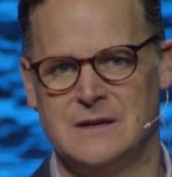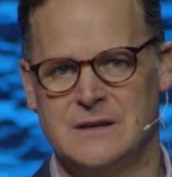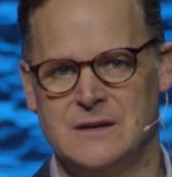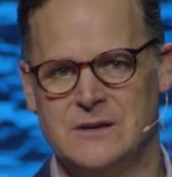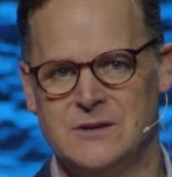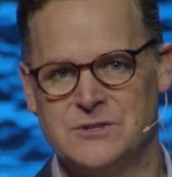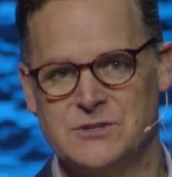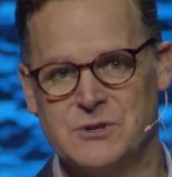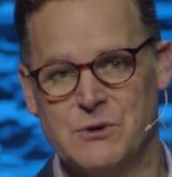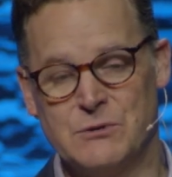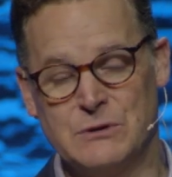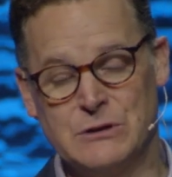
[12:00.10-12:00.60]

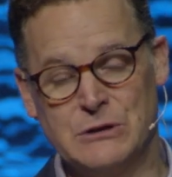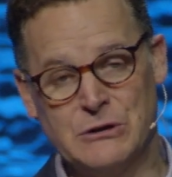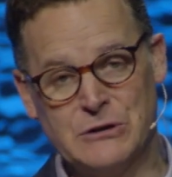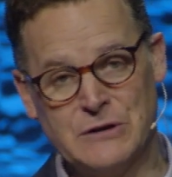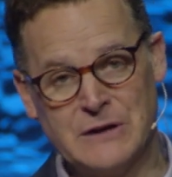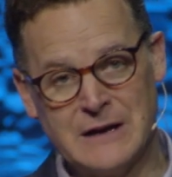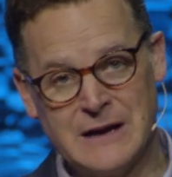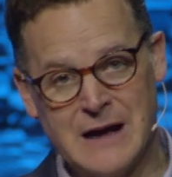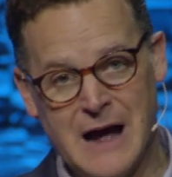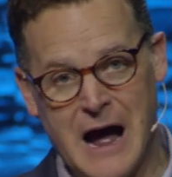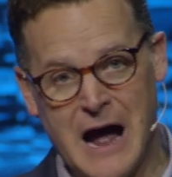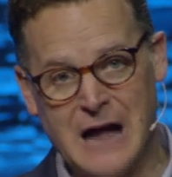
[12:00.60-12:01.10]
So we learn
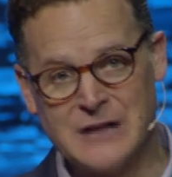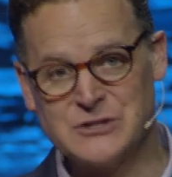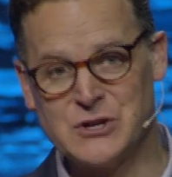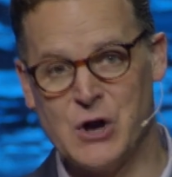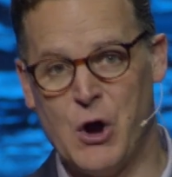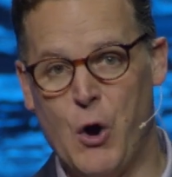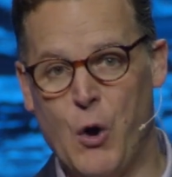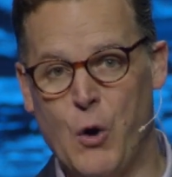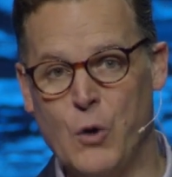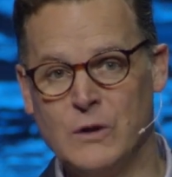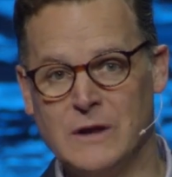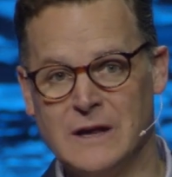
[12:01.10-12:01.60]
that God's
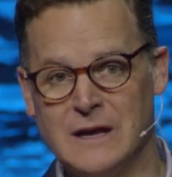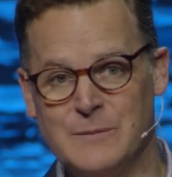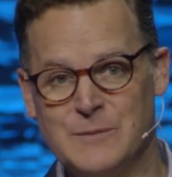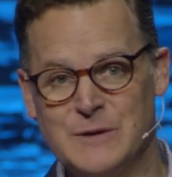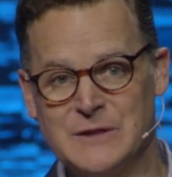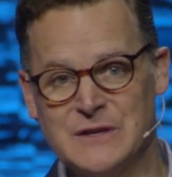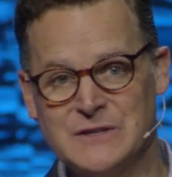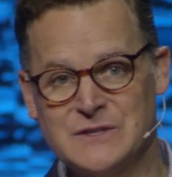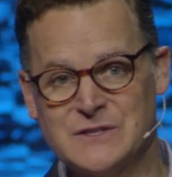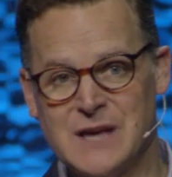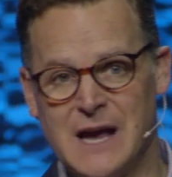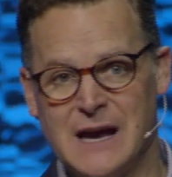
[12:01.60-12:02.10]
holy,
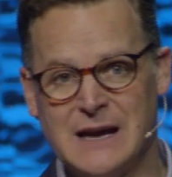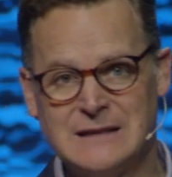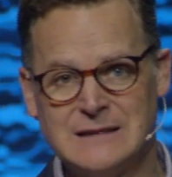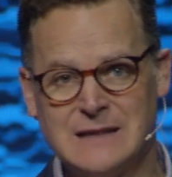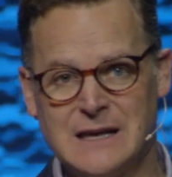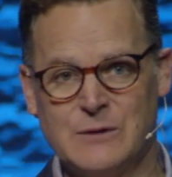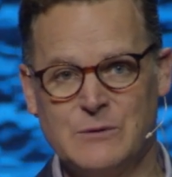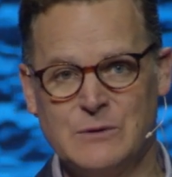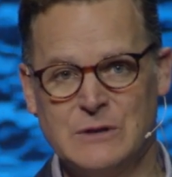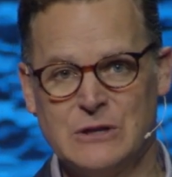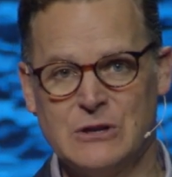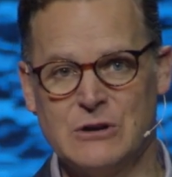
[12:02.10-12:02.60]
but the second
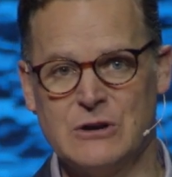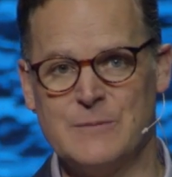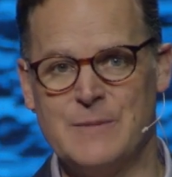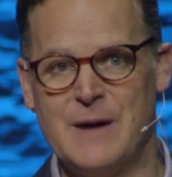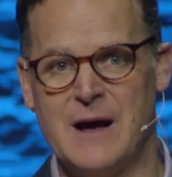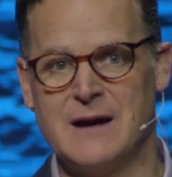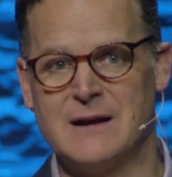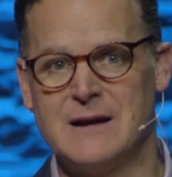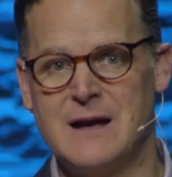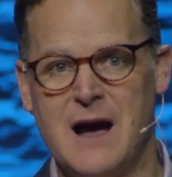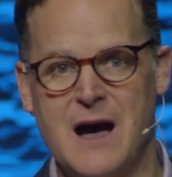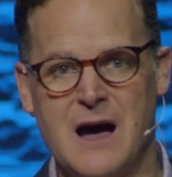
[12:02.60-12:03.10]
thing we learn
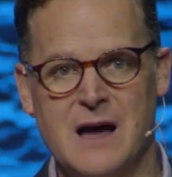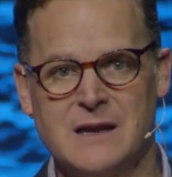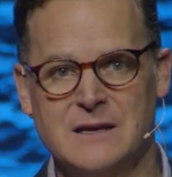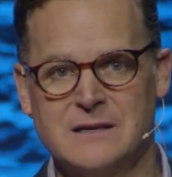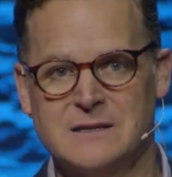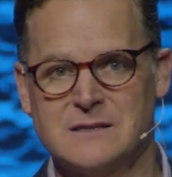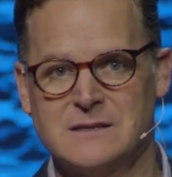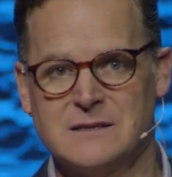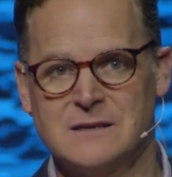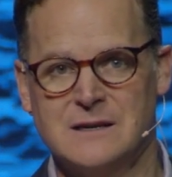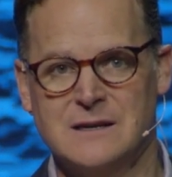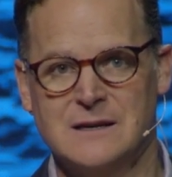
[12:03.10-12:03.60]
about God
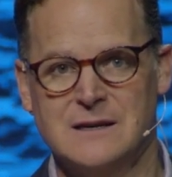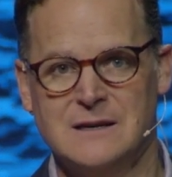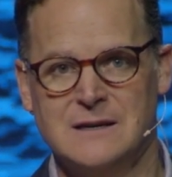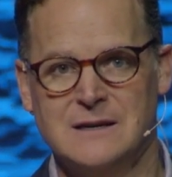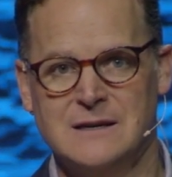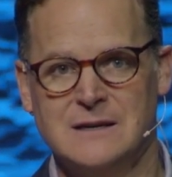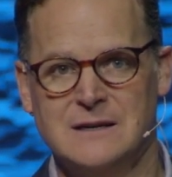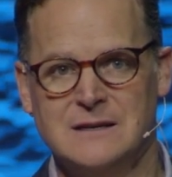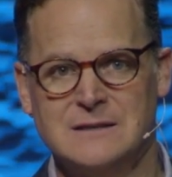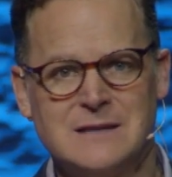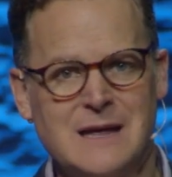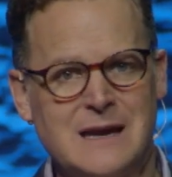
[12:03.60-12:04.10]
is
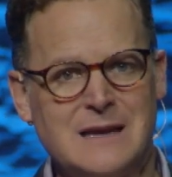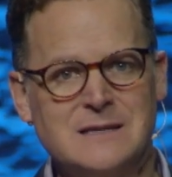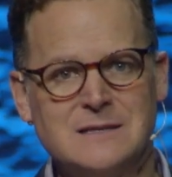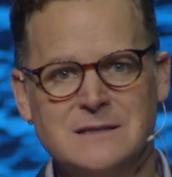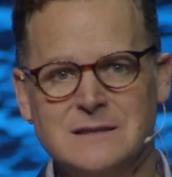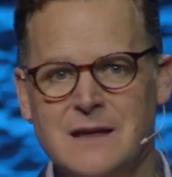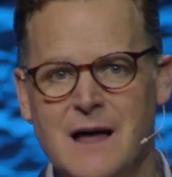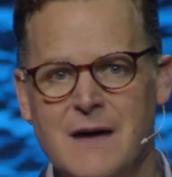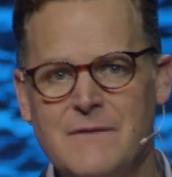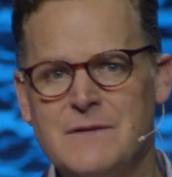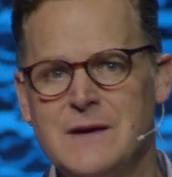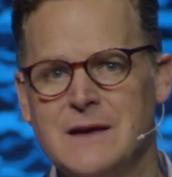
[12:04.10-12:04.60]
that he's
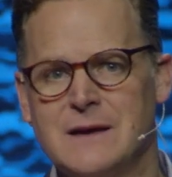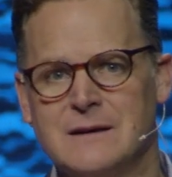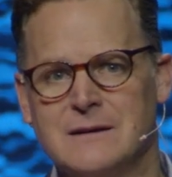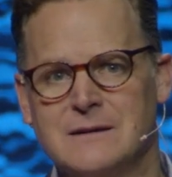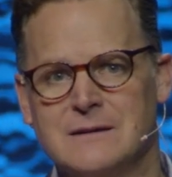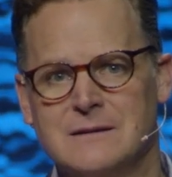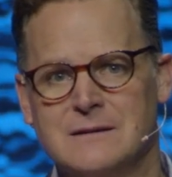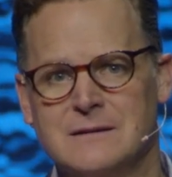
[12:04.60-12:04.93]
loving.